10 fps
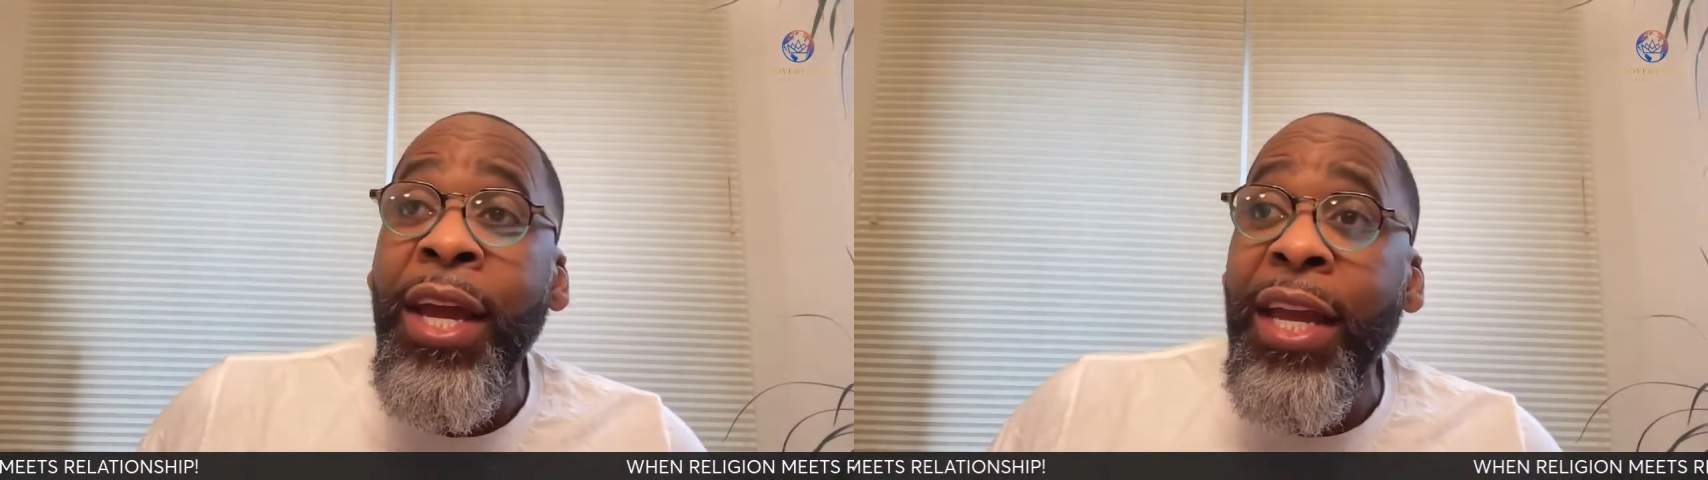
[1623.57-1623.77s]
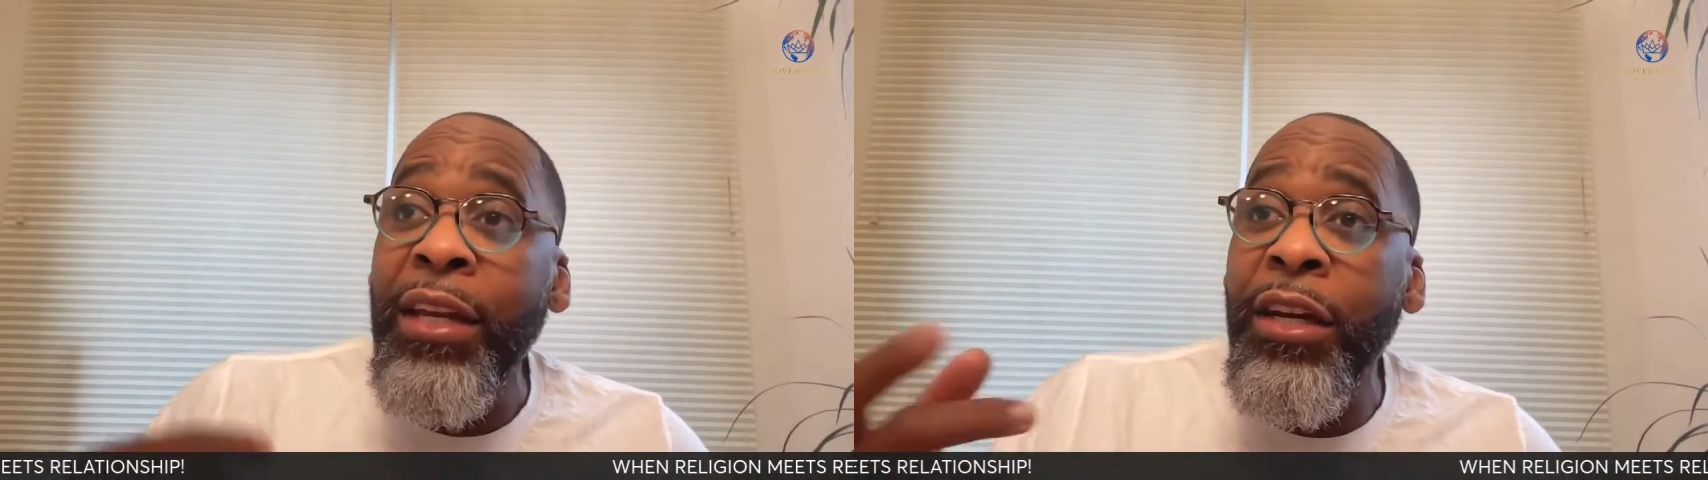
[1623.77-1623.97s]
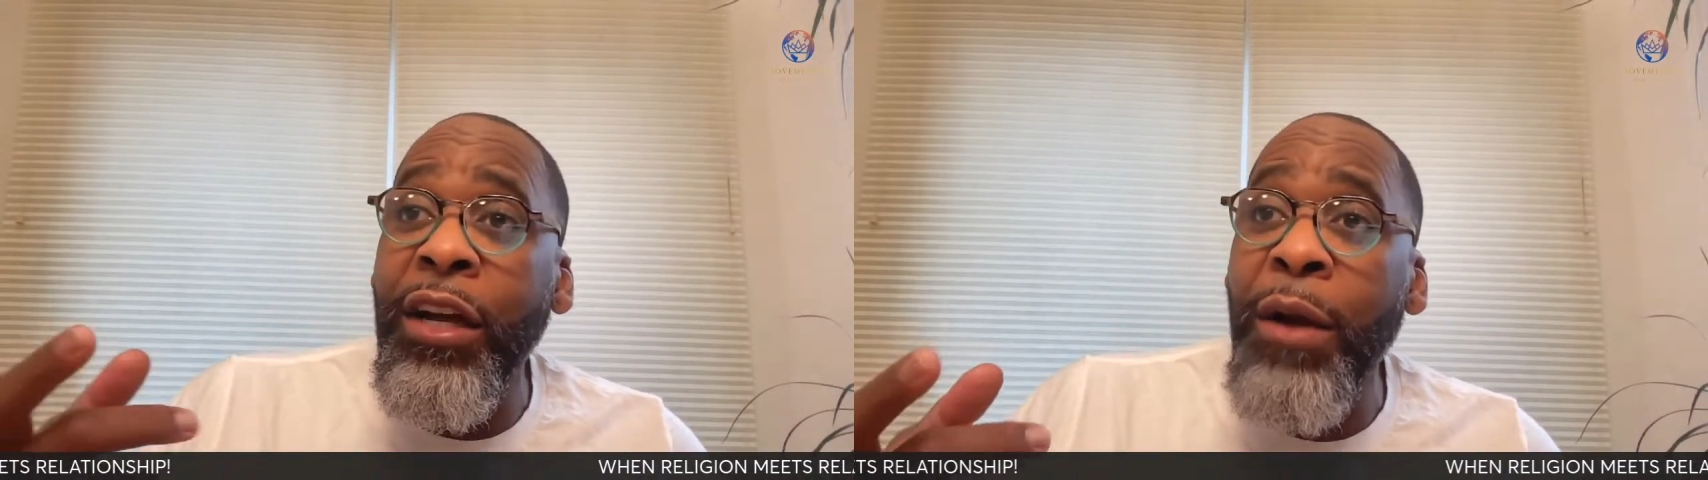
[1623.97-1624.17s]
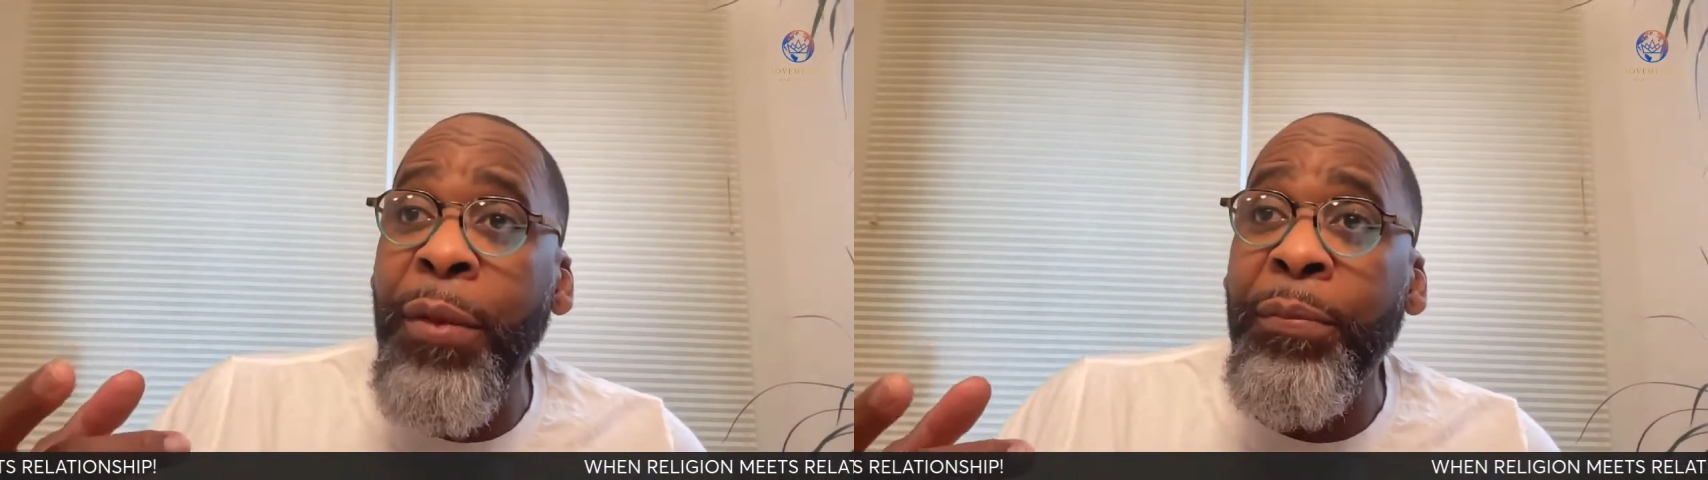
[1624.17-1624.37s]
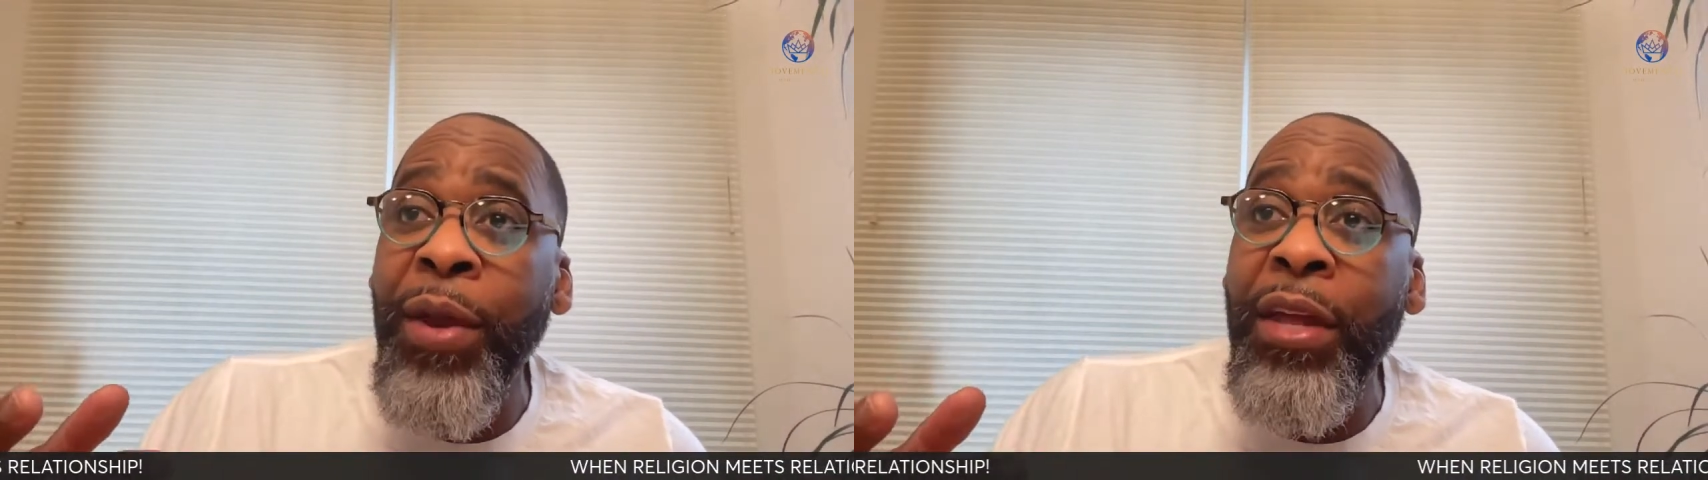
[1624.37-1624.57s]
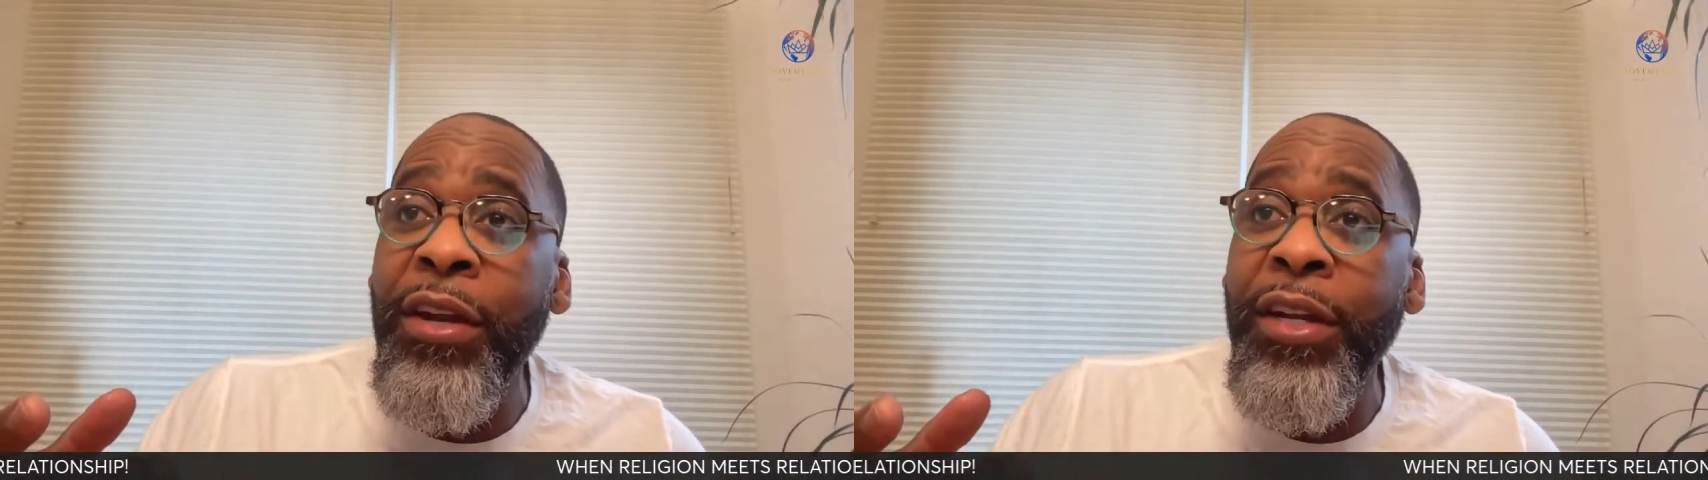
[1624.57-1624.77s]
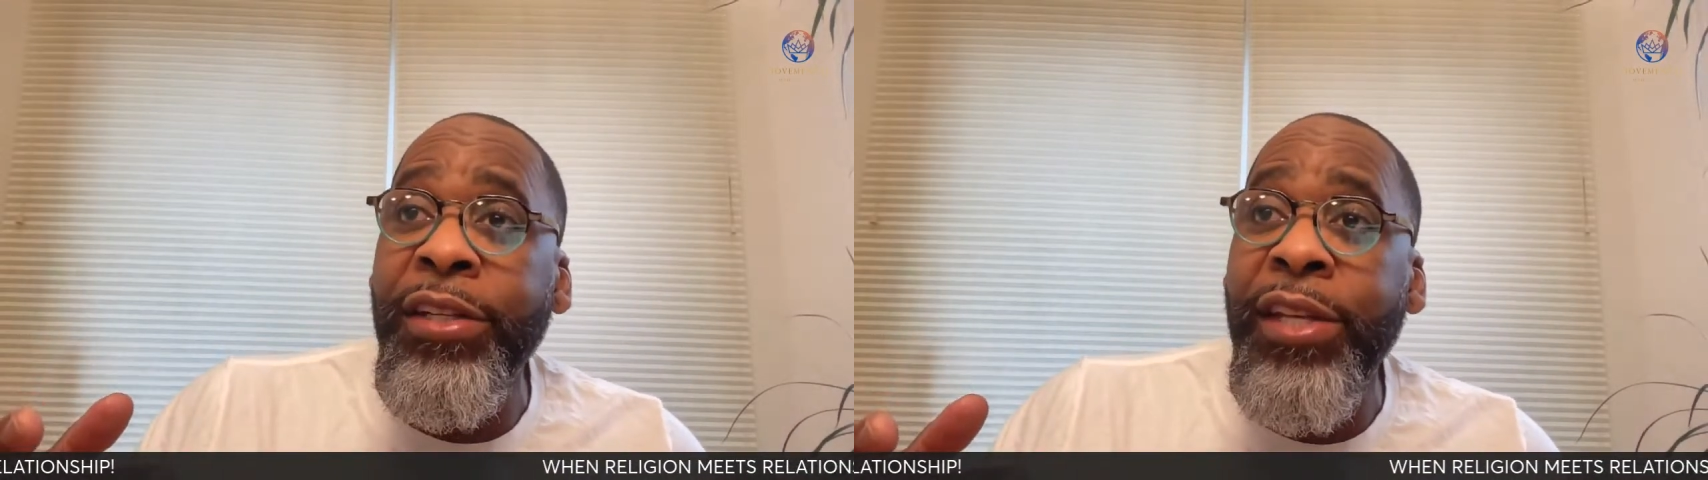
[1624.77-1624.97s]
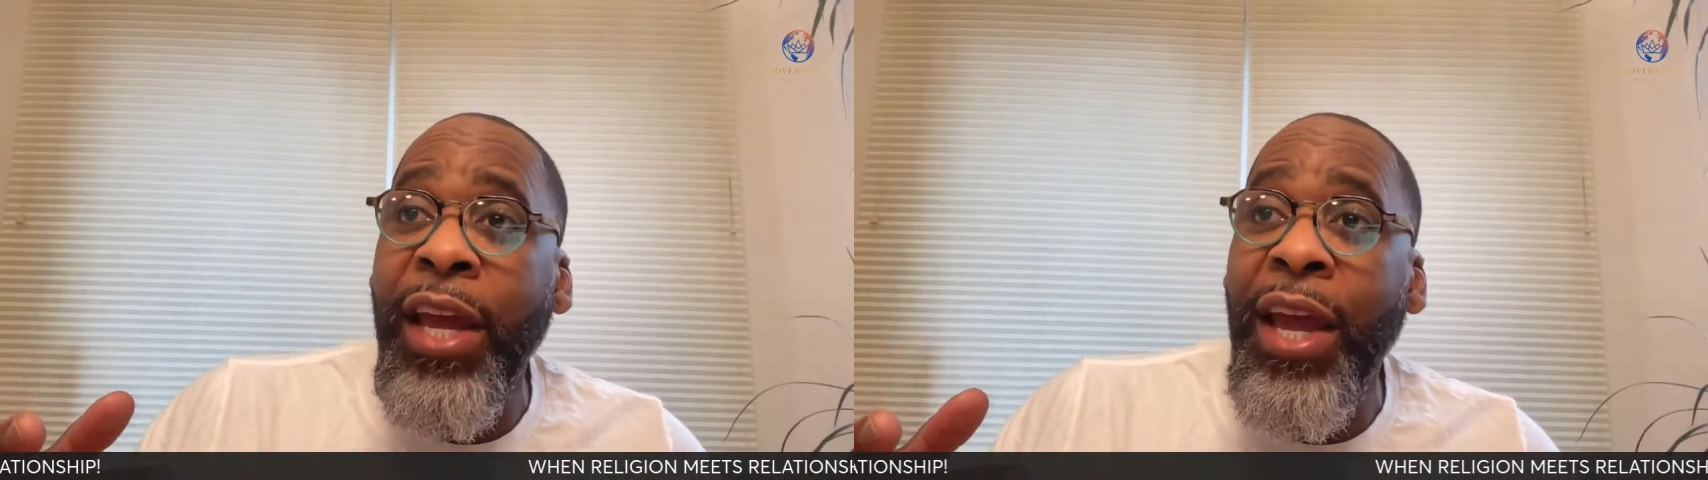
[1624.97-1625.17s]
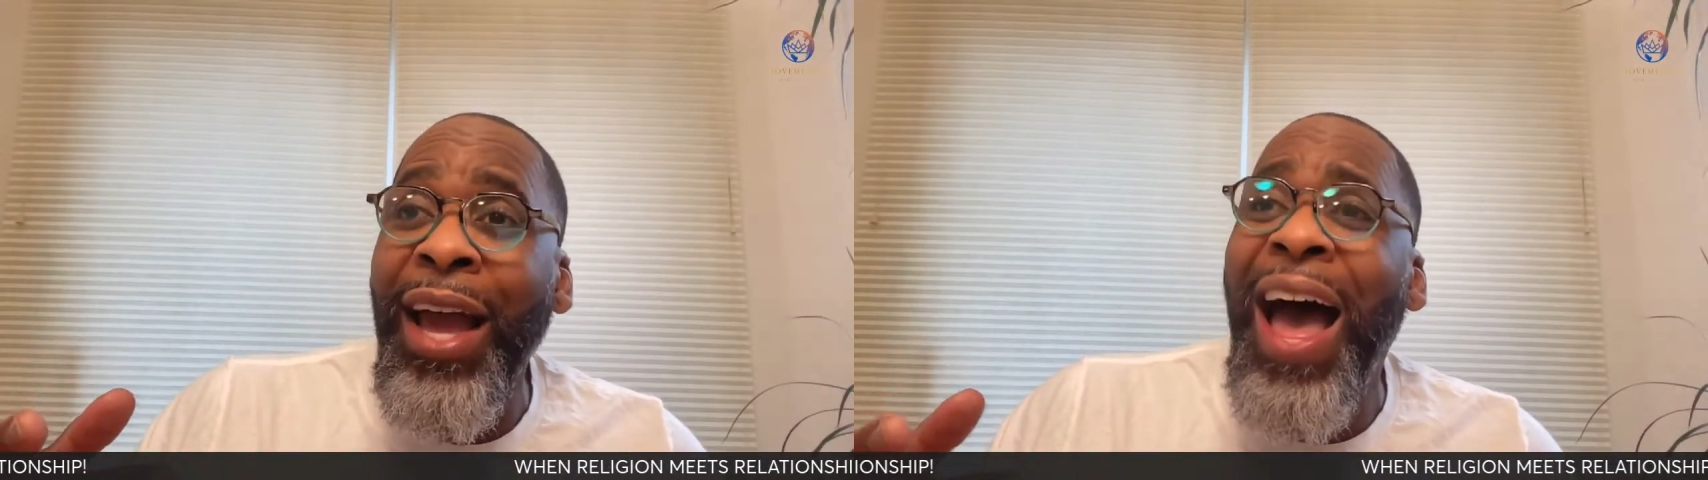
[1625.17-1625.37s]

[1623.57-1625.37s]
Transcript: He look up at Peter and he say,